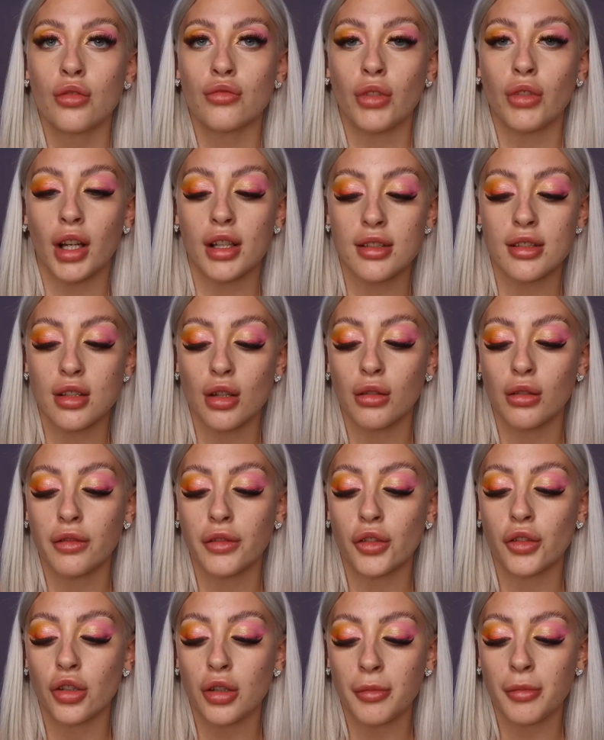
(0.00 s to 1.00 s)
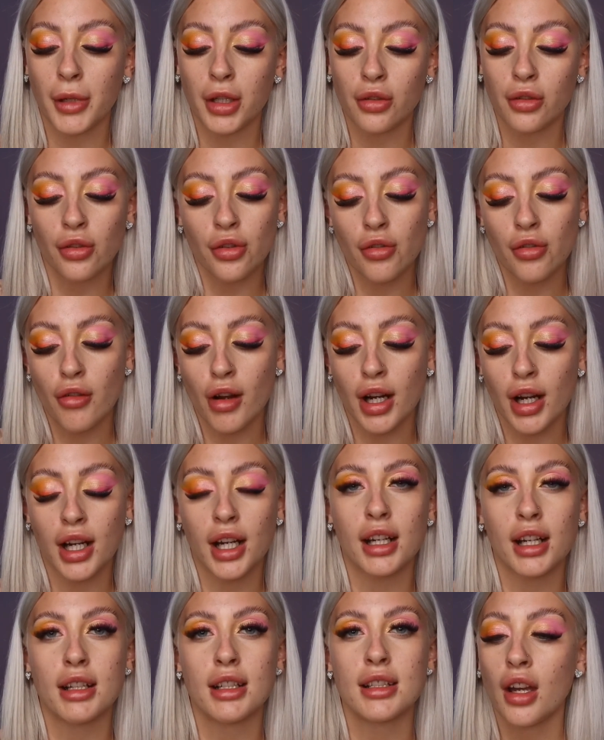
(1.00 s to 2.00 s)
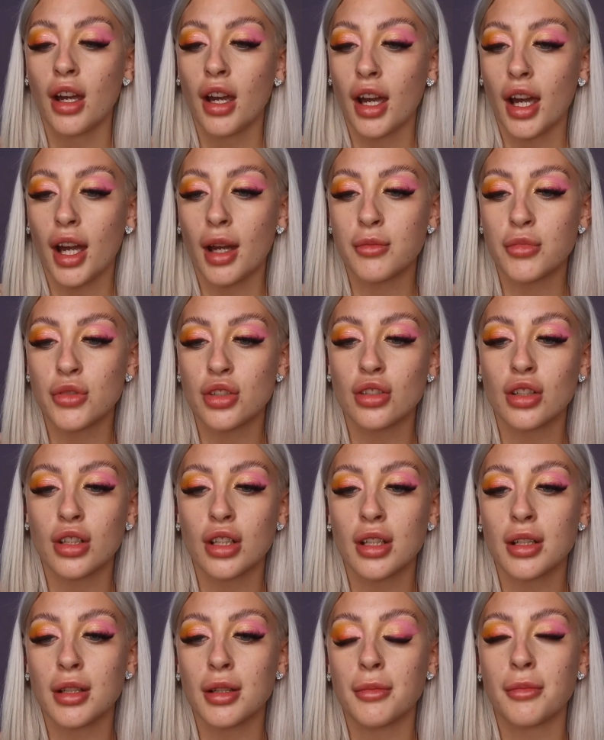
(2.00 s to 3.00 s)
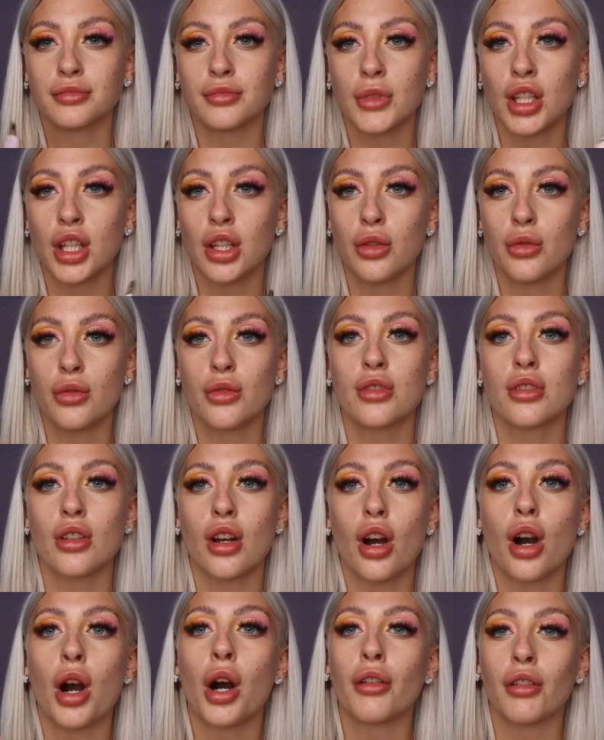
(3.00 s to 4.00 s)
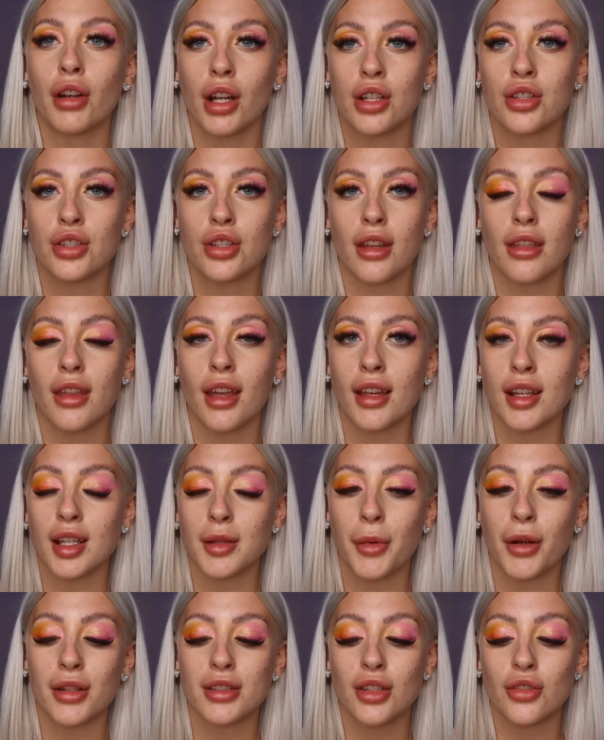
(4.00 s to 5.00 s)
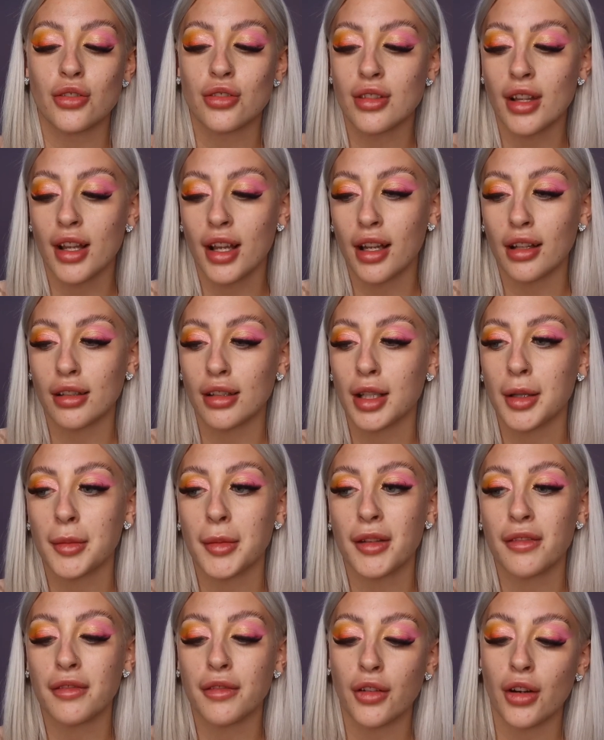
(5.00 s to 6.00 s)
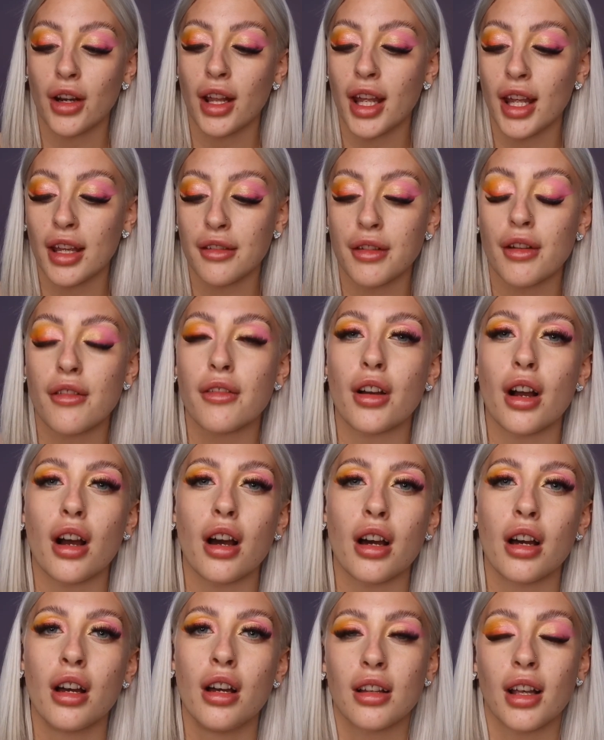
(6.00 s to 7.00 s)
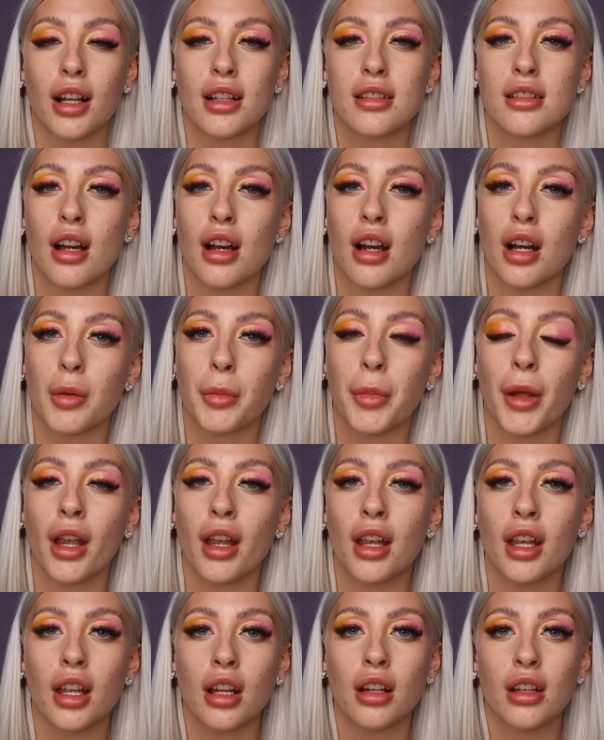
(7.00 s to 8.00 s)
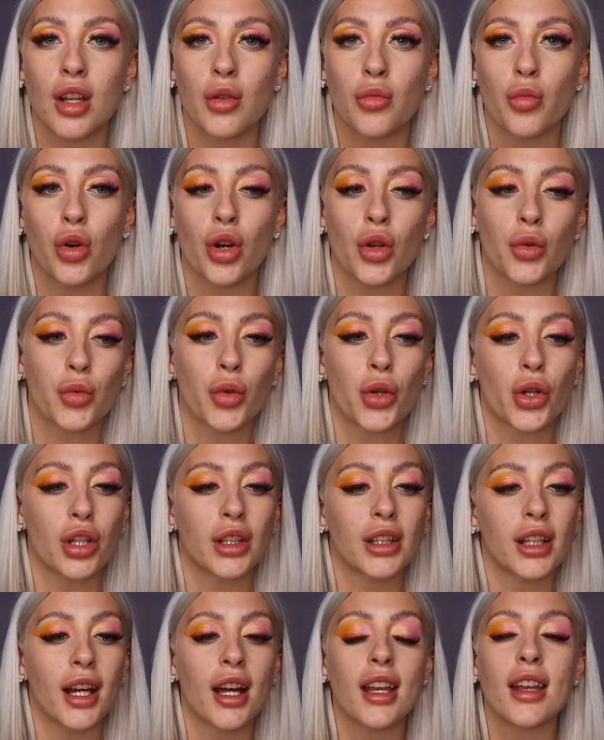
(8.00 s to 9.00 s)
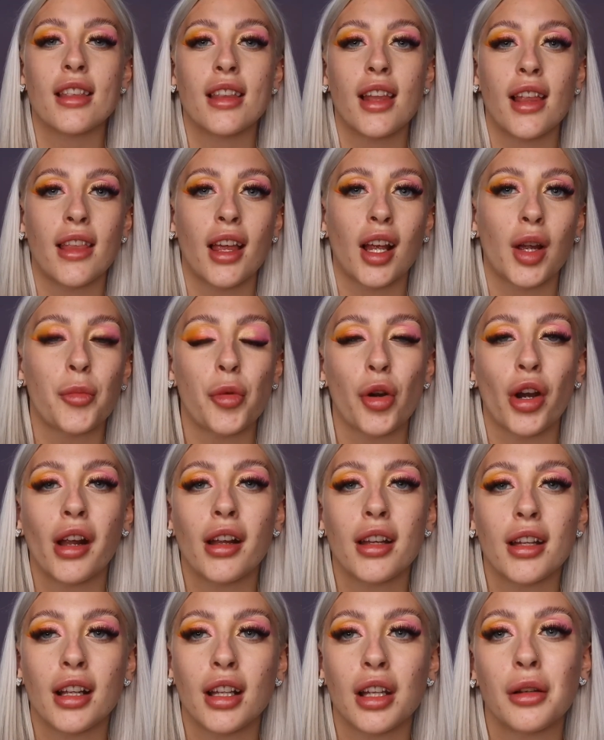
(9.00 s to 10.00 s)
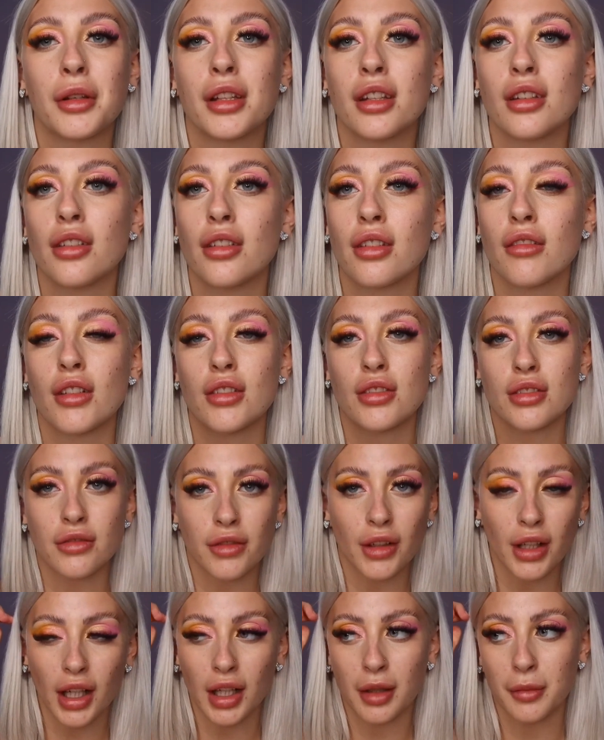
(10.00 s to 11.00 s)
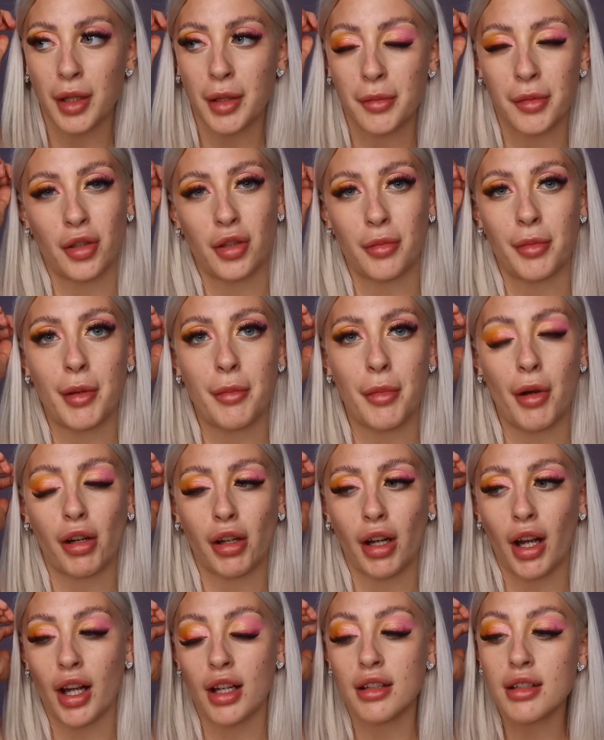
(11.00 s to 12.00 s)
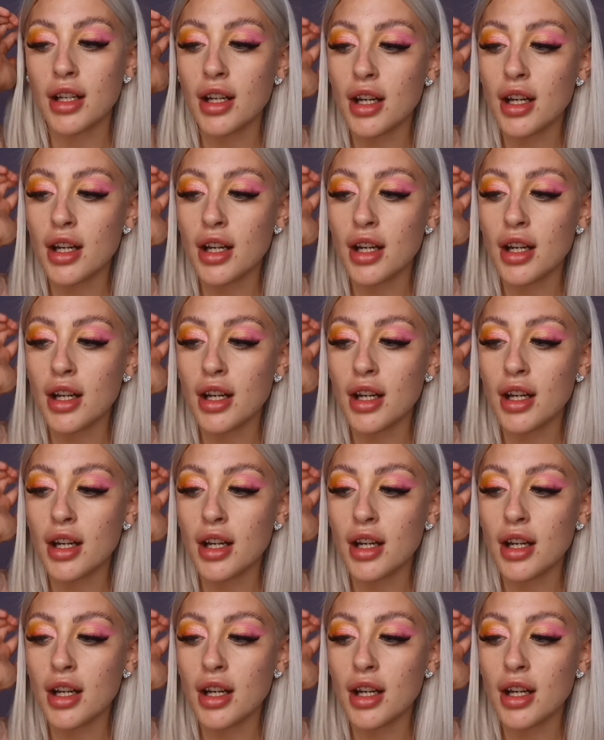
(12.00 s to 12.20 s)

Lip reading: Right, so for my under eye, I'm just gonna use orange, I think, because I just think it'll look a bit funny if I've got like a dark pink in one waterline and then like a bright yellow in the other. I just think it'll make me look a bit bog-eyed.